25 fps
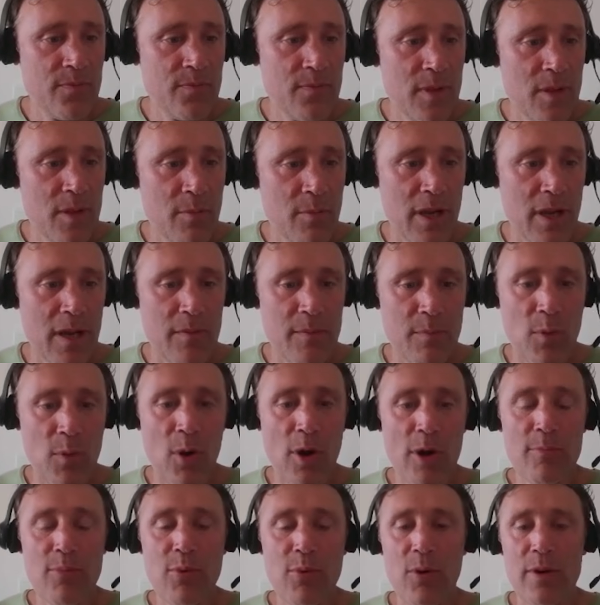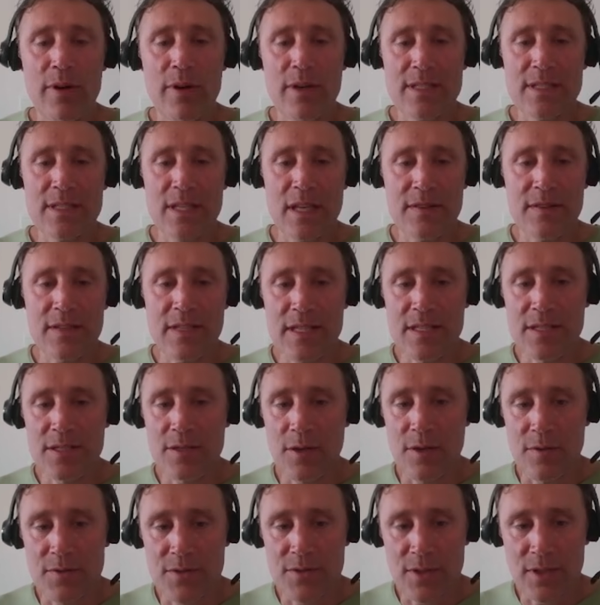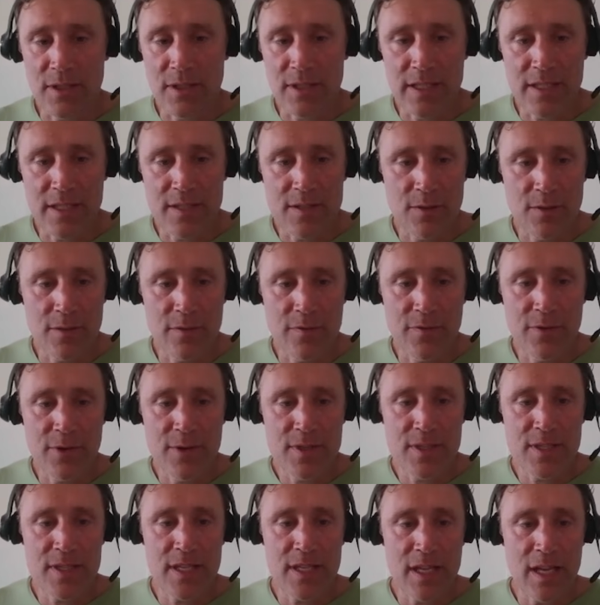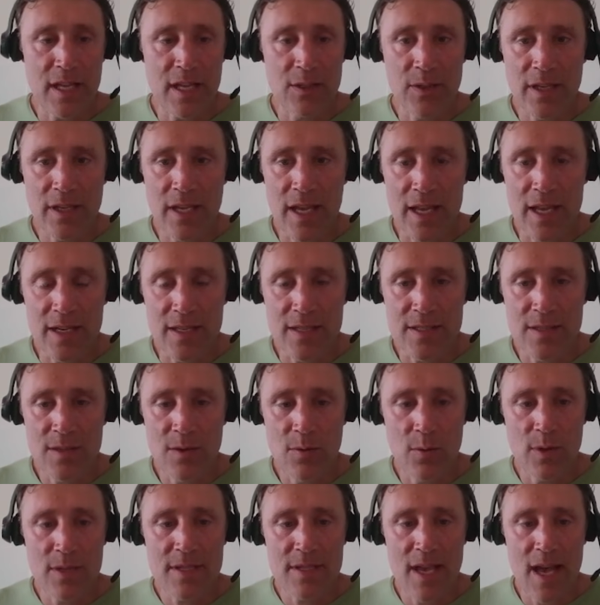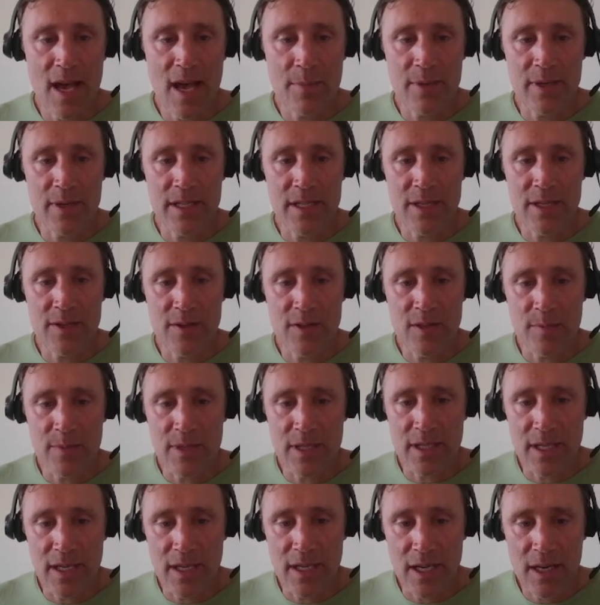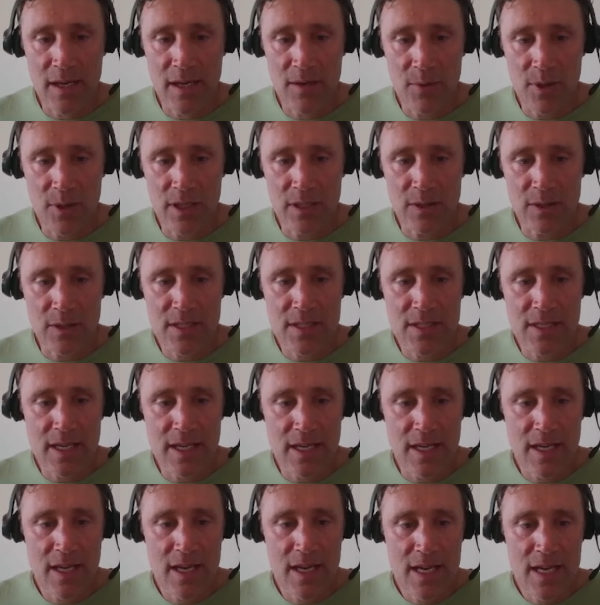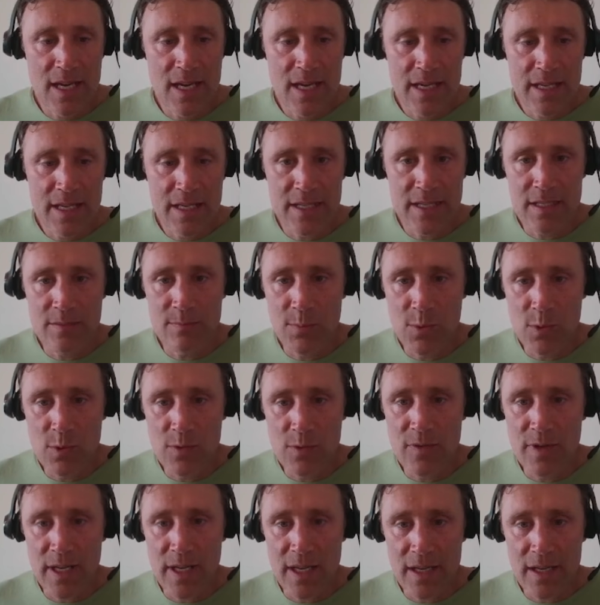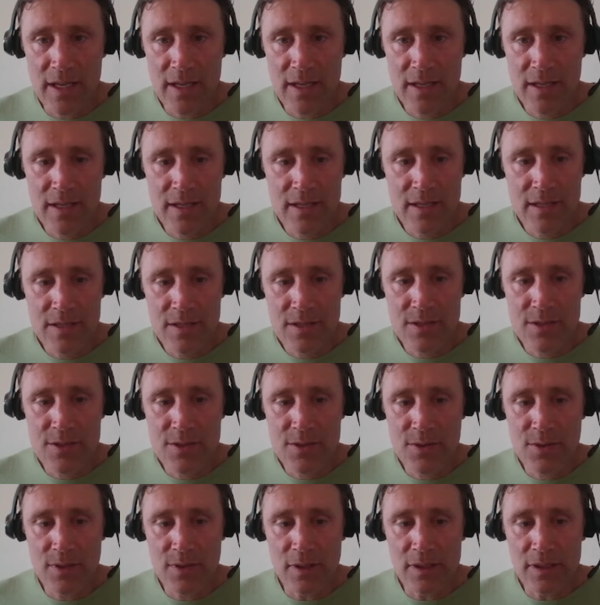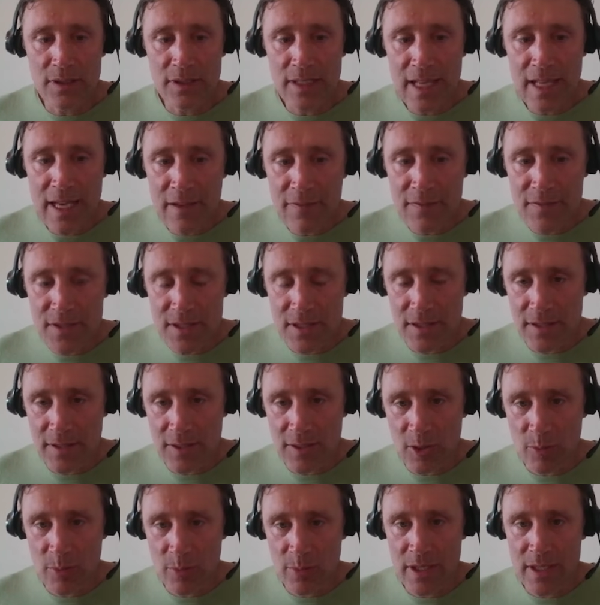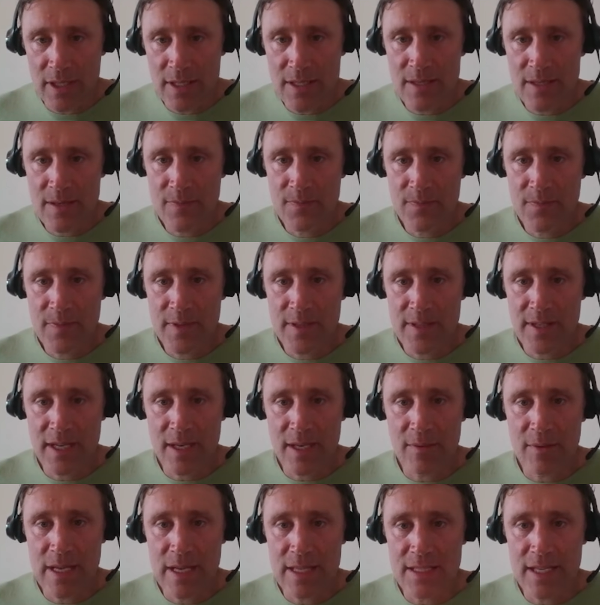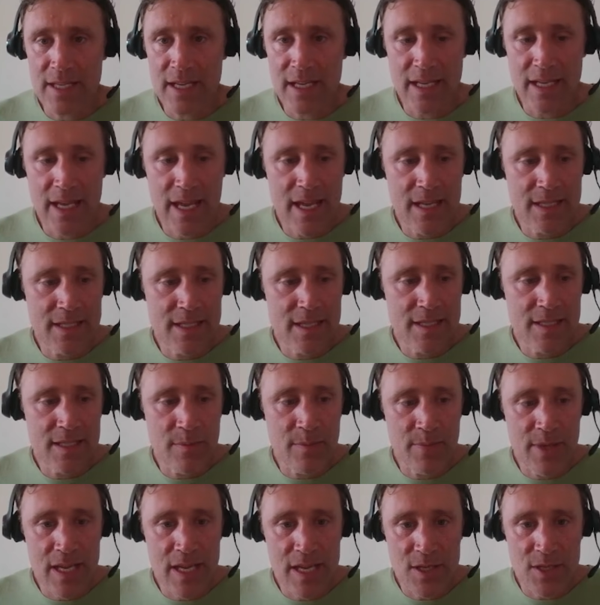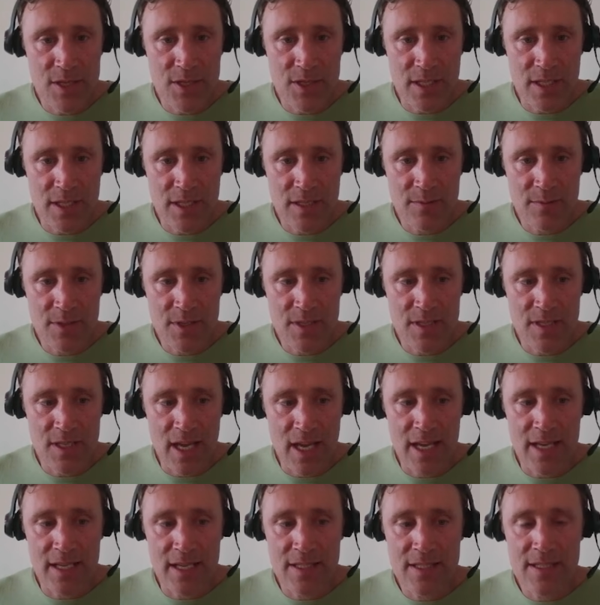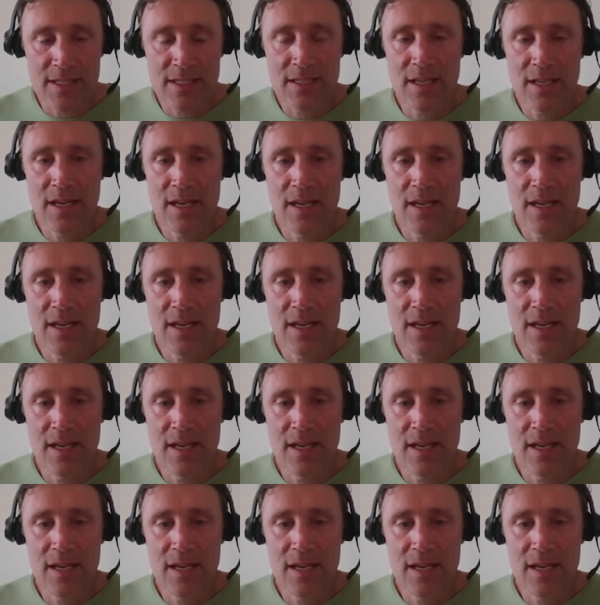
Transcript: But more important is that these curves are clean. So the first thing I look at is what's happening here at the beginning. Well, it looks like he's moving to the left a little bit. It's like an anticipation, which is nice.